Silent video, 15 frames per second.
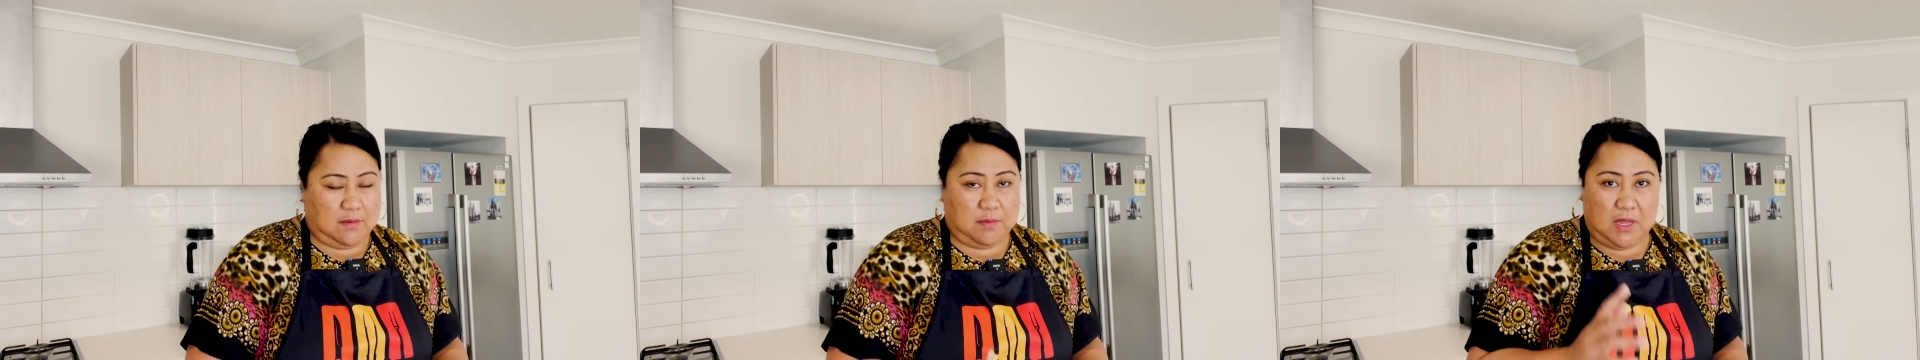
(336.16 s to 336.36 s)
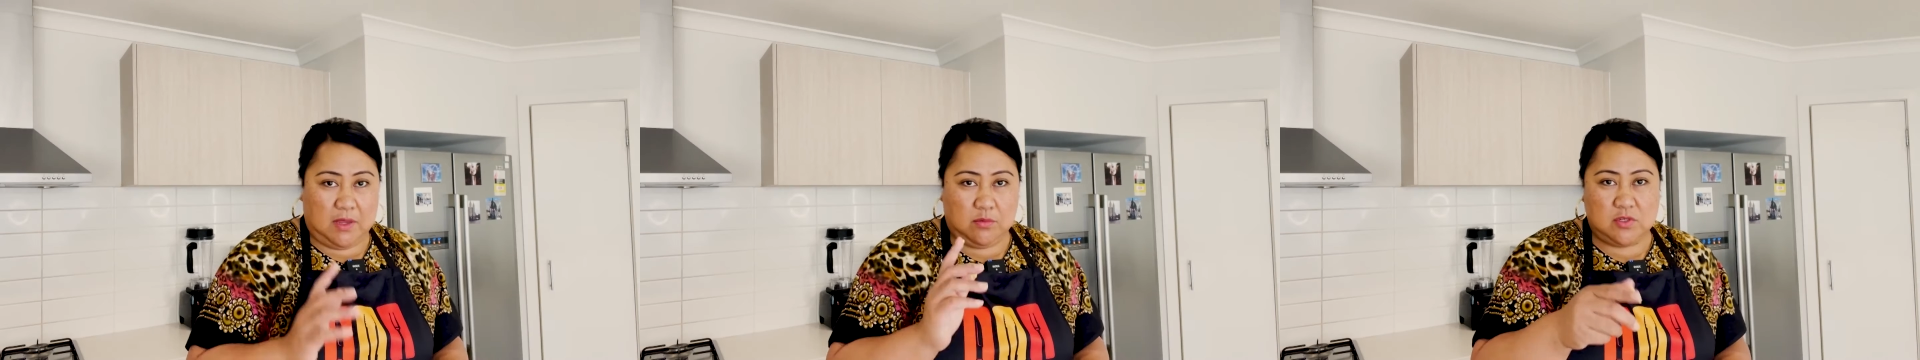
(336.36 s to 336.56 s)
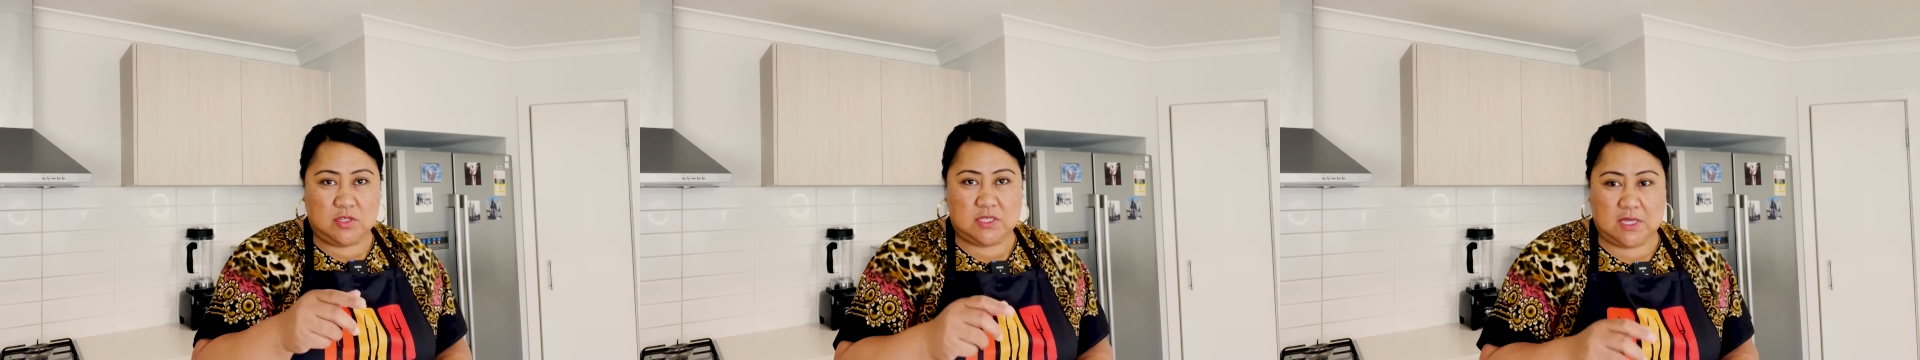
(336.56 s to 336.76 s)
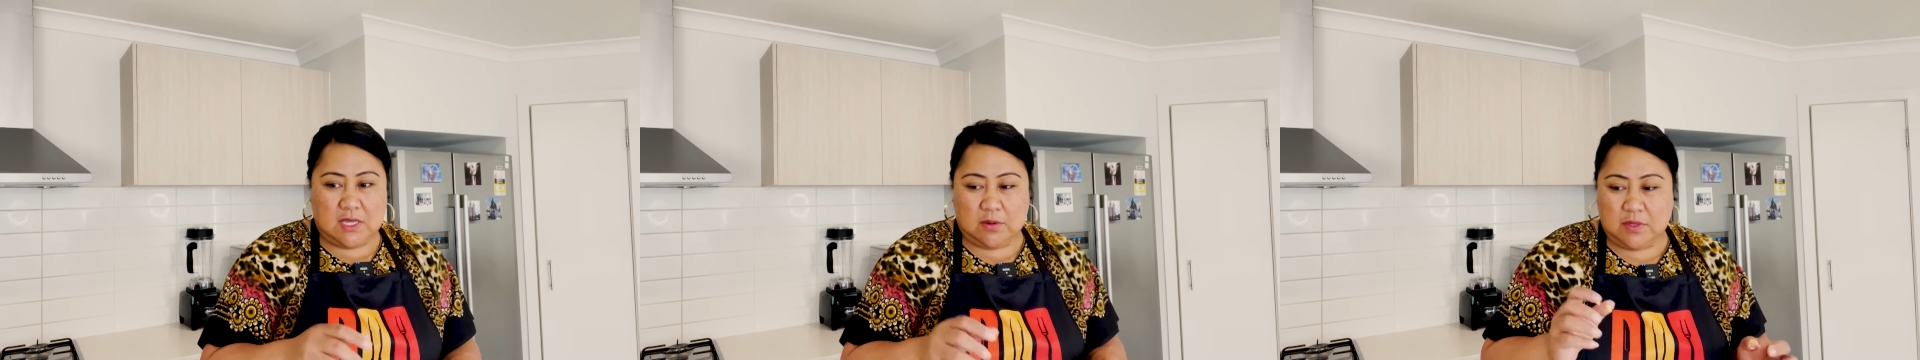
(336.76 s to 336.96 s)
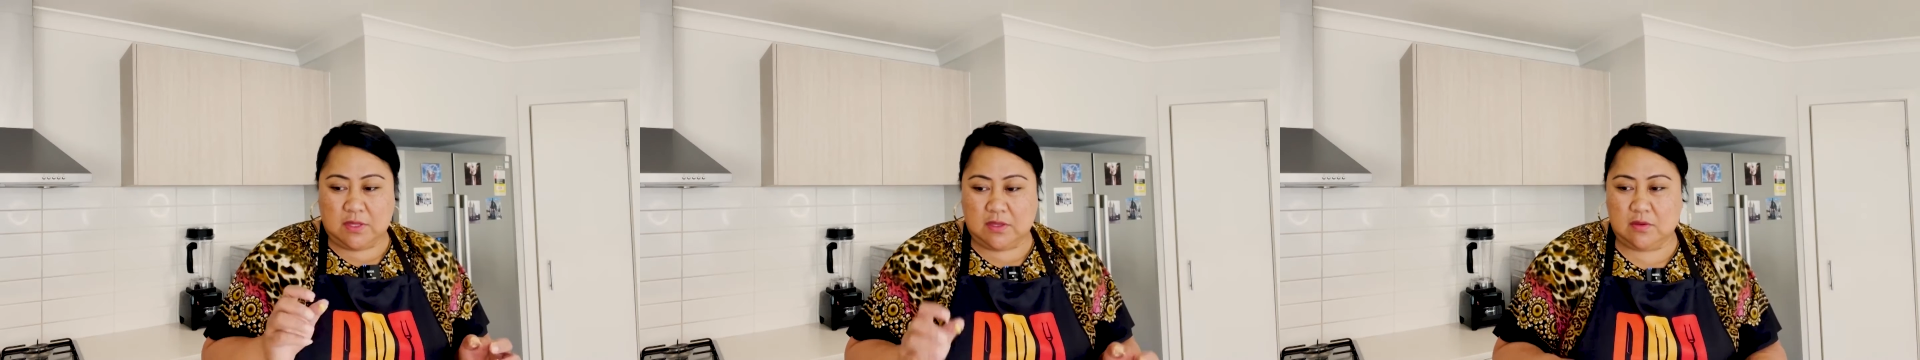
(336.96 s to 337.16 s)
I will
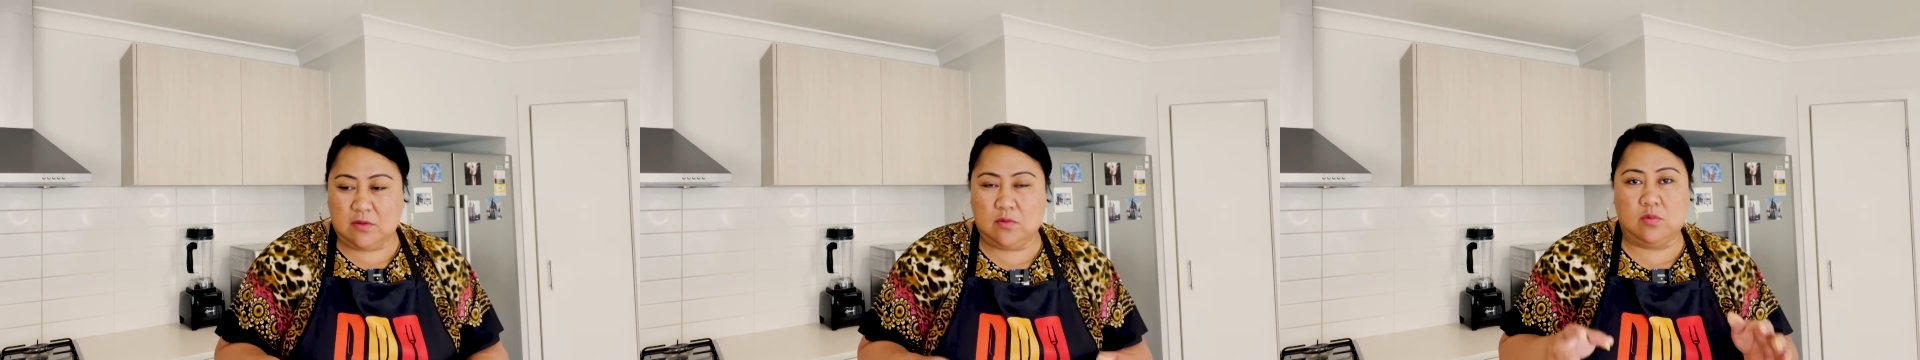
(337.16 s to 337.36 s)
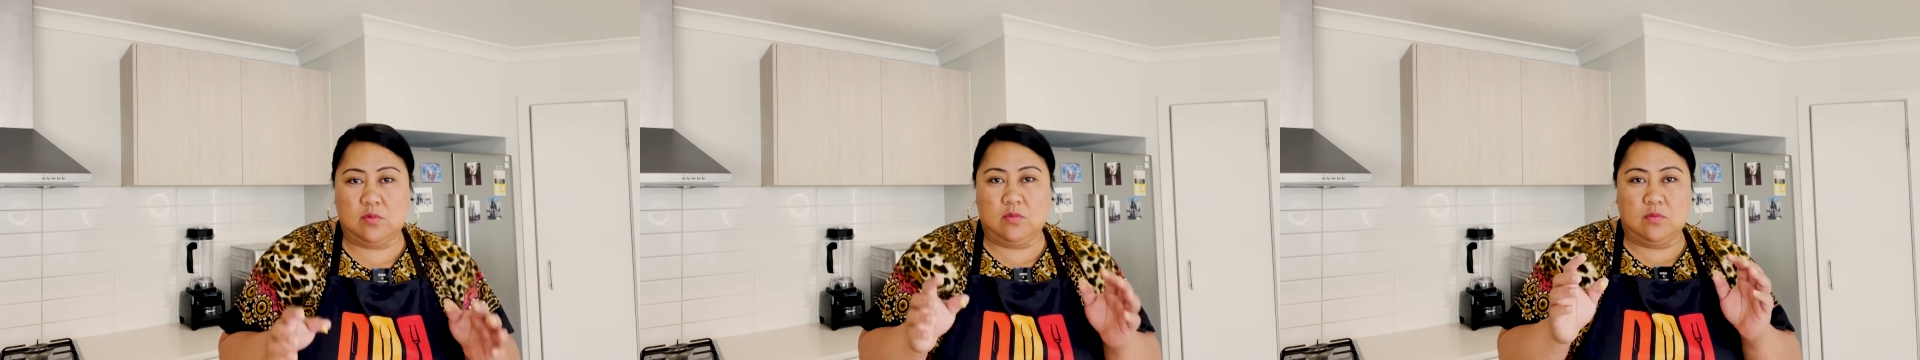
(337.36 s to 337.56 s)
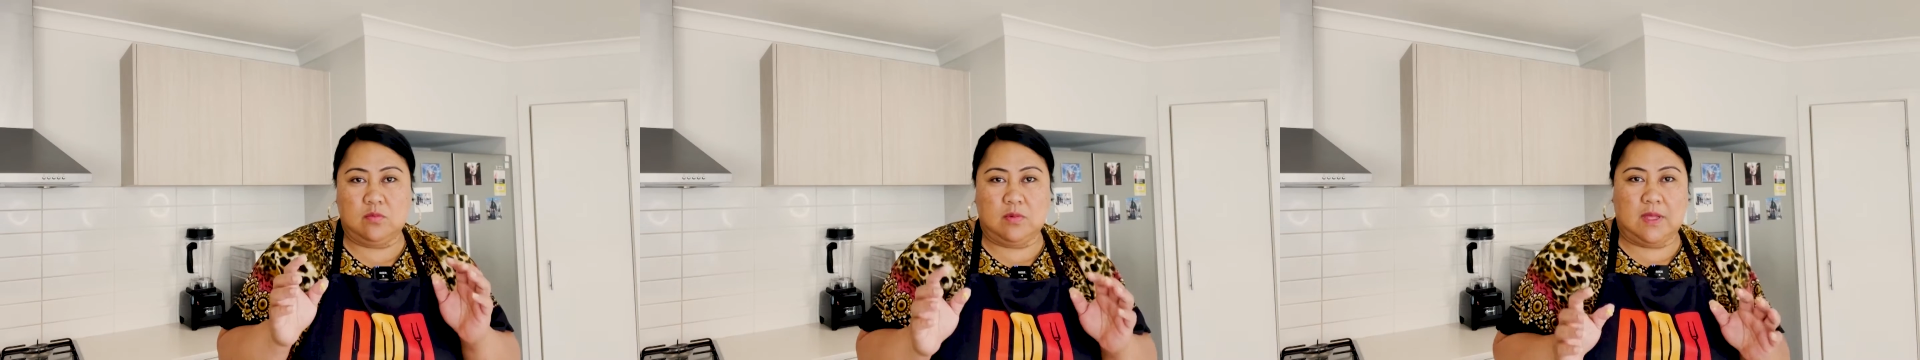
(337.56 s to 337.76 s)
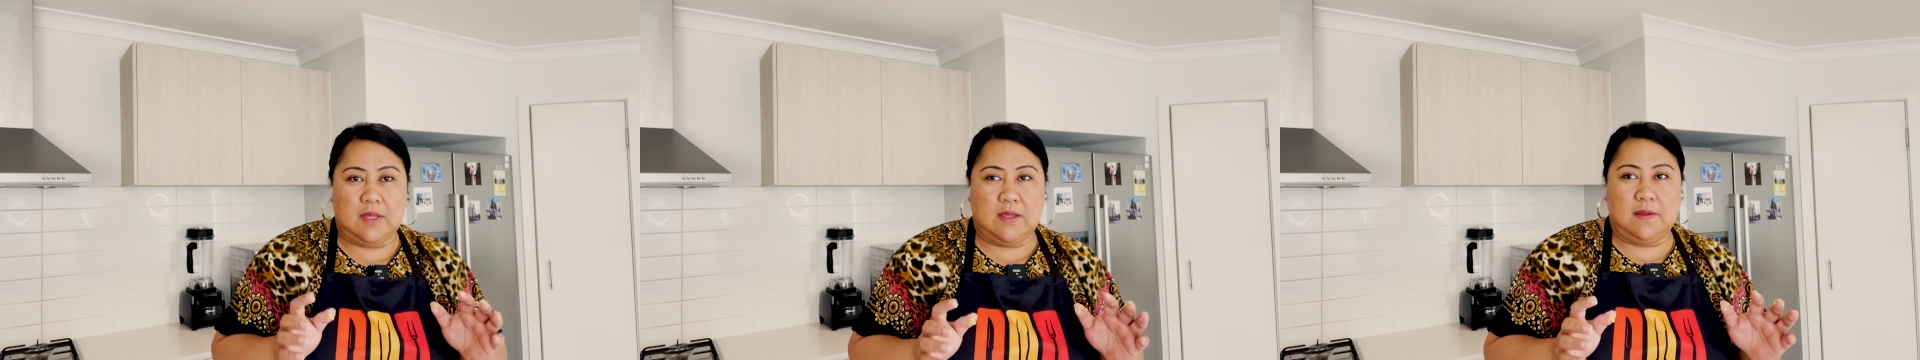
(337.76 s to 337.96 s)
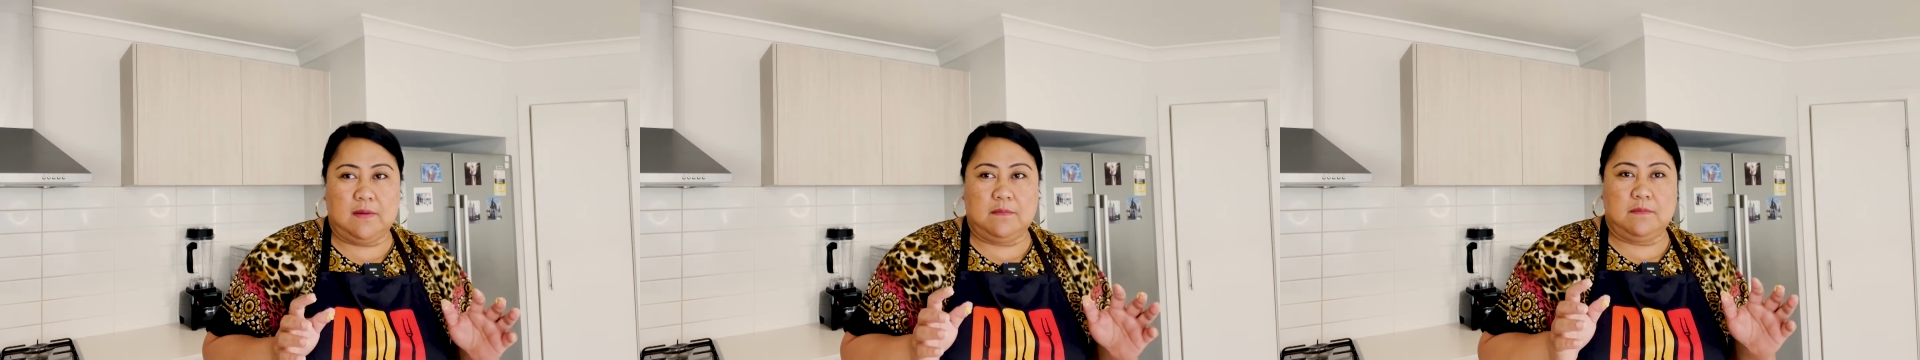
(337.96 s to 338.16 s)
share with you
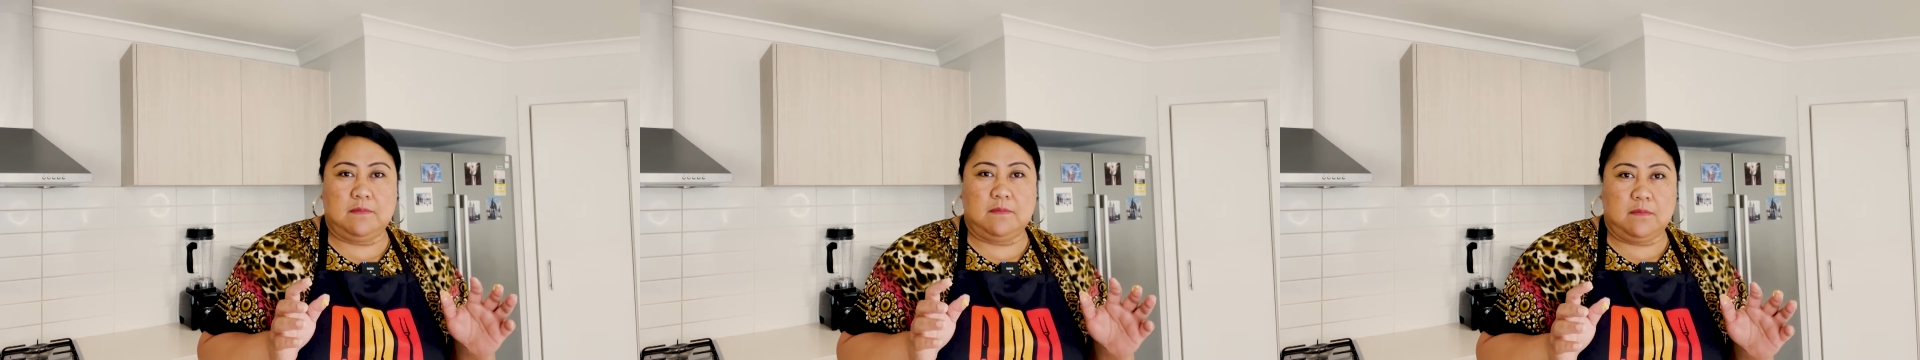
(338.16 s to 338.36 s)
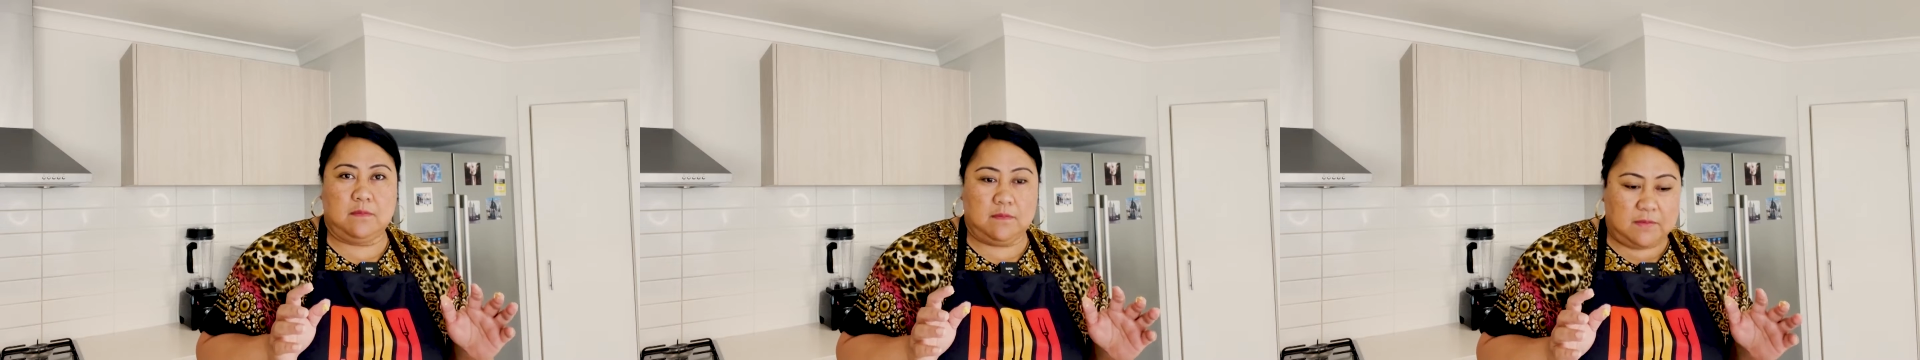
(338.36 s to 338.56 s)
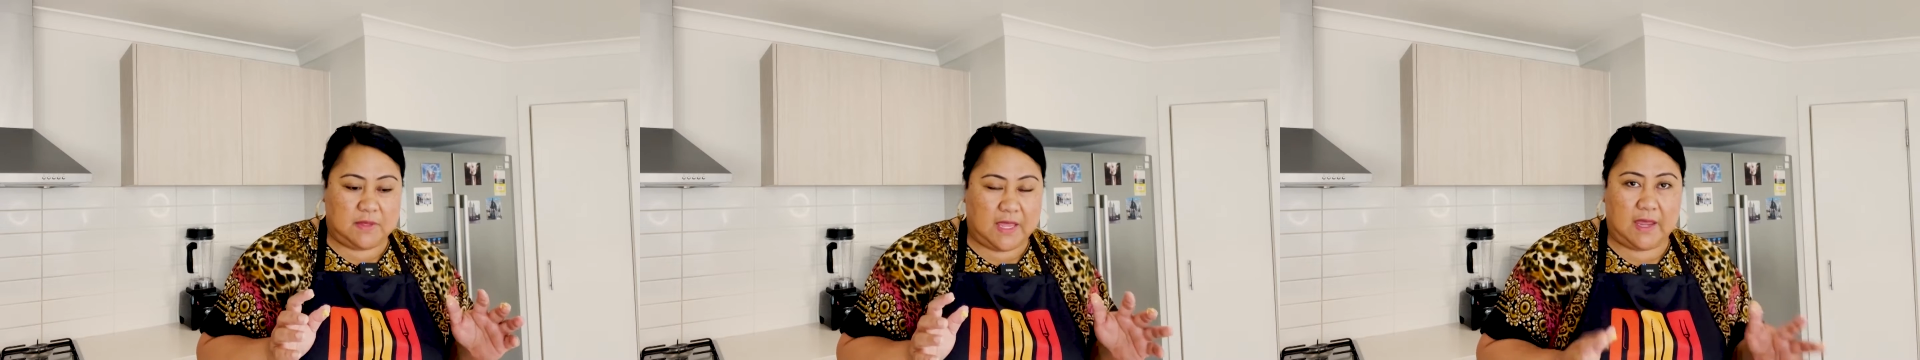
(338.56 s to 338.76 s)
the